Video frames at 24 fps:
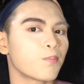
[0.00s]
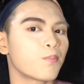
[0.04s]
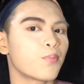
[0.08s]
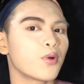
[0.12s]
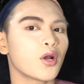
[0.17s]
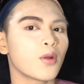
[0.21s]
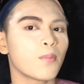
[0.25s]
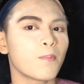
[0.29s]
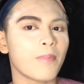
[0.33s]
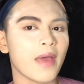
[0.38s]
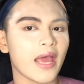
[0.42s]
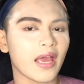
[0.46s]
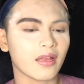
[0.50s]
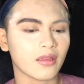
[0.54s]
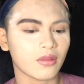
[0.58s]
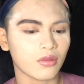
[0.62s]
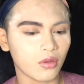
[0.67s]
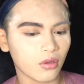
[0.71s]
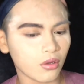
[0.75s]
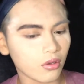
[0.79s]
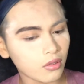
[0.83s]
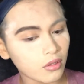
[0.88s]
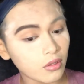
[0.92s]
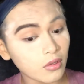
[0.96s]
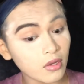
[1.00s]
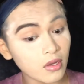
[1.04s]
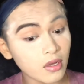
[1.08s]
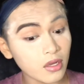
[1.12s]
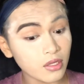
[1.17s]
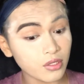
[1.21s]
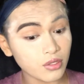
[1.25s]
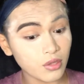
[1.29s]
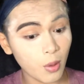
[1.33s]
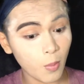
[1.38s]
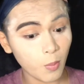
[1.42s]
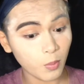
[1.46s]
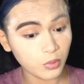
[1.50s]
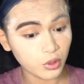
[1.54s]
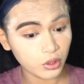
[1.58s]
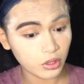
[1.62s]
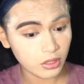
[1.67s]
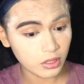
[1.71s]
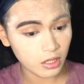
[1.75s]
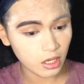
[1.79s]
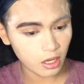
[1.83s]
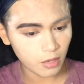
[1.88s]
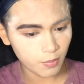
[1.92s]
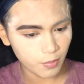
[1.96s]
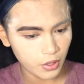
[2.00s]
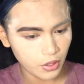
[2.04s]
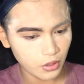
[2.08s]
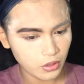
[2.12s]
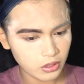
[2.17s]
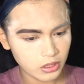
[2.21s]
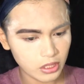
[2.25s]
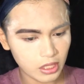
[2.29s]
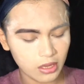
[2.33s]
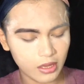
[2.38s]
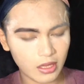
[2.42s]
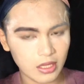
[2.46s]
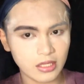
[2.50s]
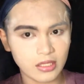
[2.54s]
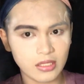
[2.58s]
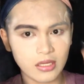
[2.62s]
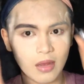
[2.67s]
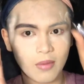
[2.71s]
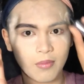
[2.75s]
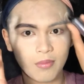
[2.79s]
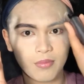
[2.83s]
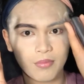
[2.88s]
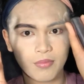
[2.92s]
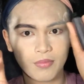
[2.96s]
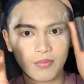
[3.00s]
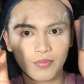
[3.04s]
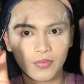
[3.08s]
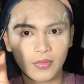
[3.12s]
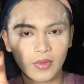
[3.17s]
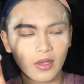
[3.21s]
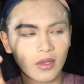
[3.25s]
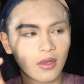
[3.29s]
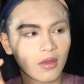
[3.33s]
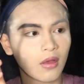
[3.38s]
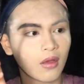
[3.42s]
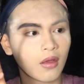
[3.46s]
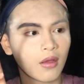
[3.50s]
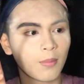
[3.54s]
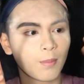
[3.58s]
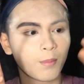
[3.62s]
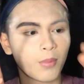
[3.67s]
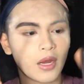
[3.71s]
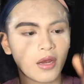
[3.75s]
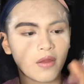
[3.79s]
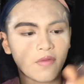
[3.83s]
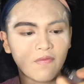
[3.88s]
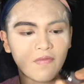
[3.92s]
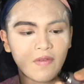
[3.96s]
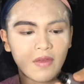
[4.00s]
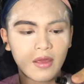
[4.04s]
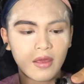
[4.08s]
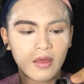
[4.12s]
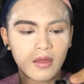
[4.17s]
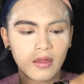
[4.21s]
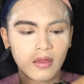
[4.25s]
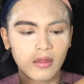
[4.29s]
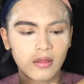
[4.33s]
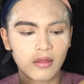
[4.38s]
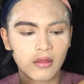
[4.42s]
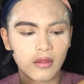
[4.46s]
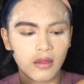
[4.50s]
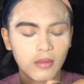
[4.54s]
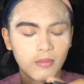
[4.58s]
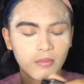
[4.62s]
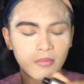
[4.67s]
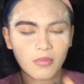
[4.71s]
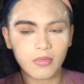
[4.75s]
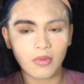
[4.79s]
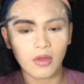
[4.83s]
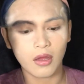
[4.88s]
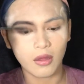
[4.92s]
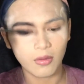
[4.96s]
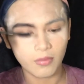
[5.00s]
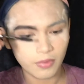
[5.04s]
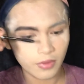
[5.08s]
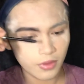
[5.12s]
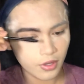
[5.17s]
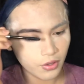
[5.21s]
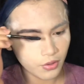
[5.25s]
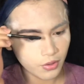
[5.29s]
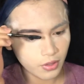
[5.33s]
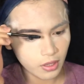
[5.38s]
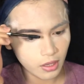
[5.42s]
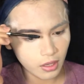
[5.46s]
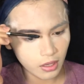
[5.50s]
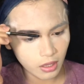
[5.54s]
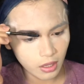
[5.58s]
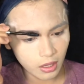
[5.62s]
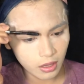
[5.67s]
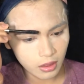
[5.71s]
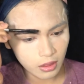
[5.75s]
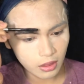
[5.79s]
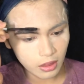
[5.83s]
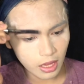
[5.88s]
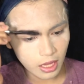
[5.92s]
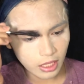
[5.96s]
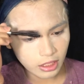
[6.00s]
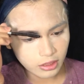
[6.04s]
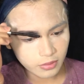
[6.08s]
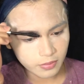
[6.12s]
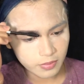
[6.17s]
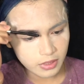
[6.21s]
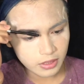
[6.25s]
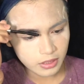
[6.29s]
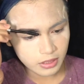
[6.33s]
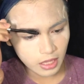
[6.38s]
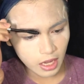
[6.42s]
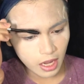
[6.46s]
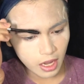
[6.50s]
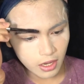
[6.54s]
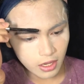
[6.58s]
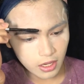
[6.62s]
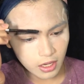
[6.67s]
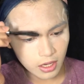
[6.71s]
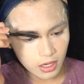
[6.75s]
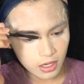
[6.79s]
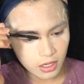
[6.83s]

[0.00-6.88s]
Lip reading: Perfecto. So I'm just gonna be using this Benefit the Real Lash Mascara.